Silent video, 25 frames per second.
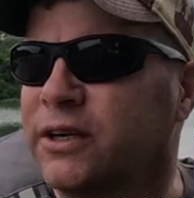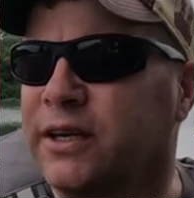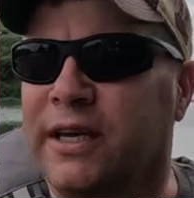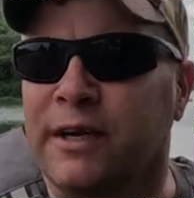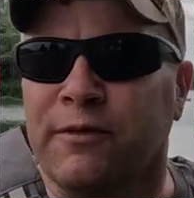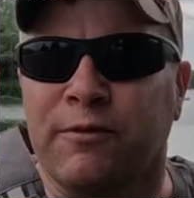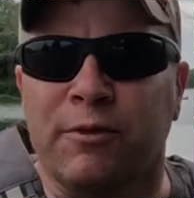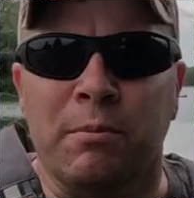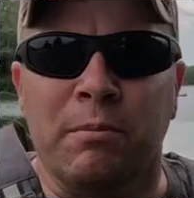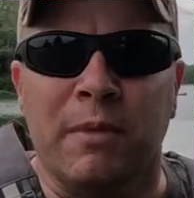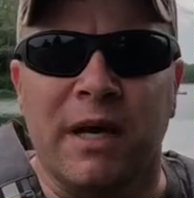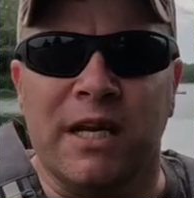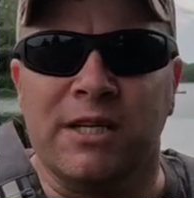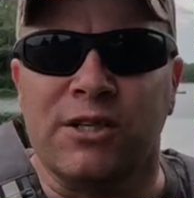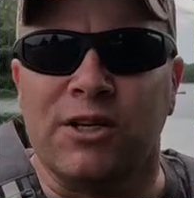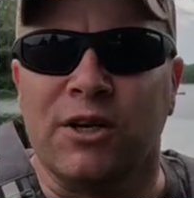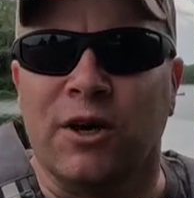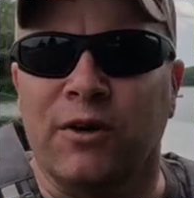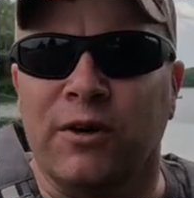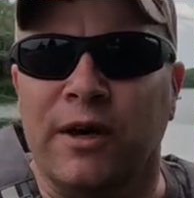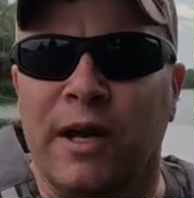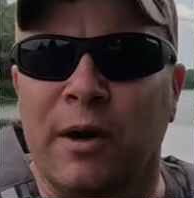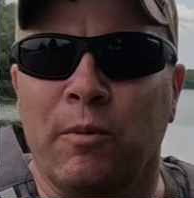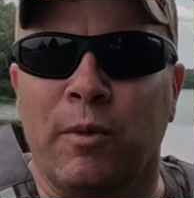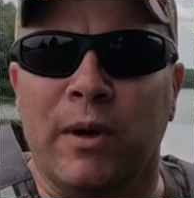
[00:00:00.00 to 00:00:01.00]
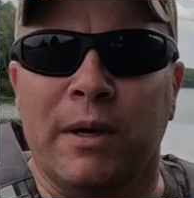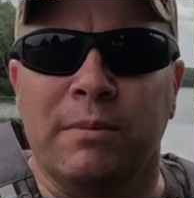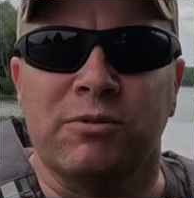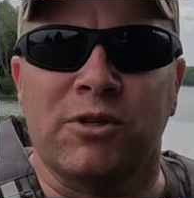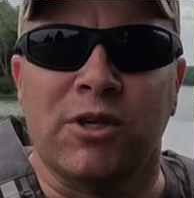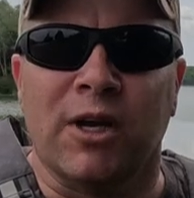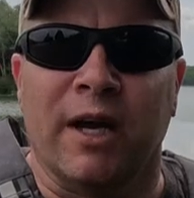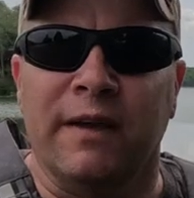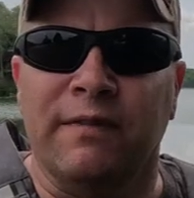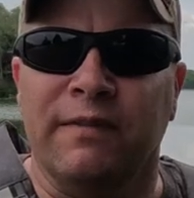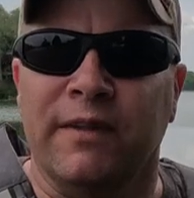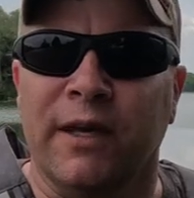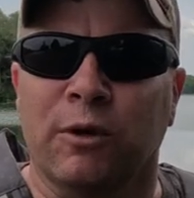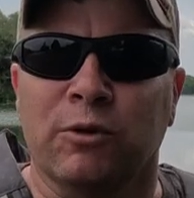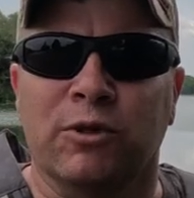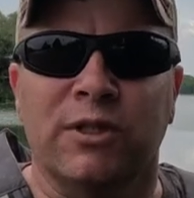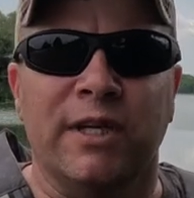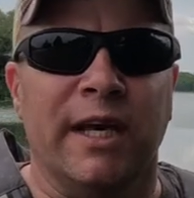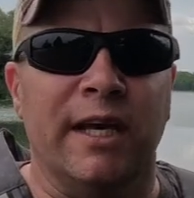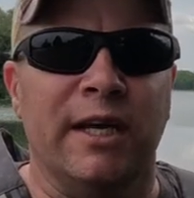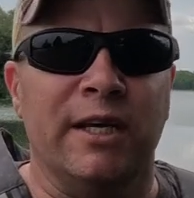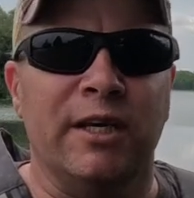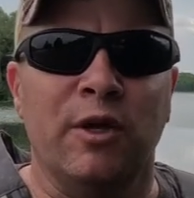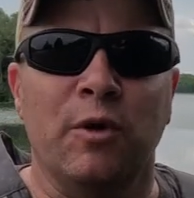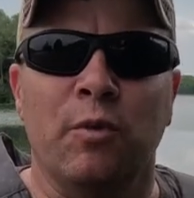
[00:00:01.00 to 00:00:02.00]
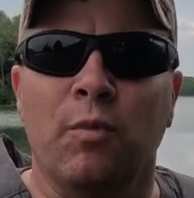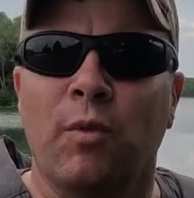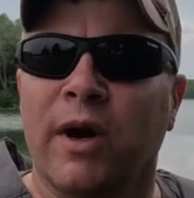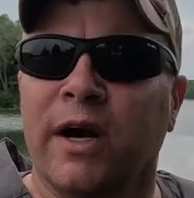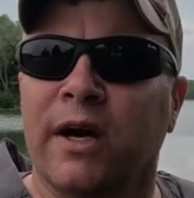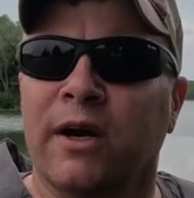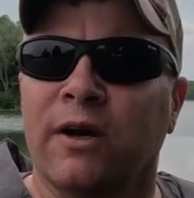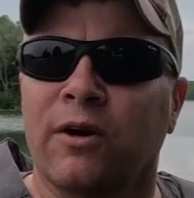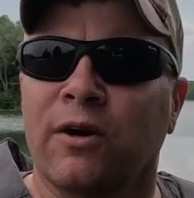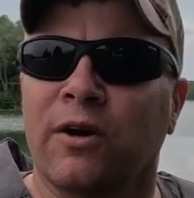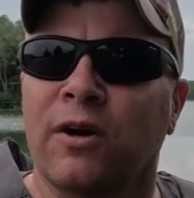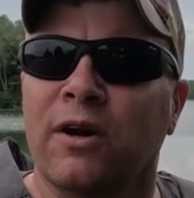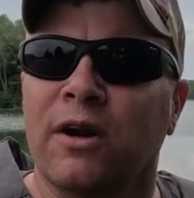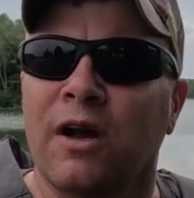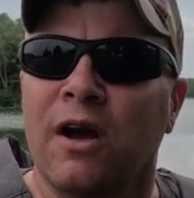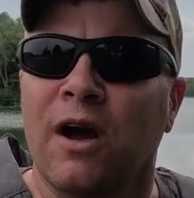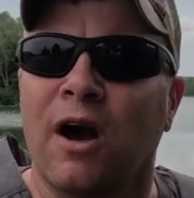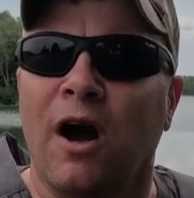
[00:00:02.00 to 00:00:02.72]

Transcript: uh, information on that website, they'll tell you where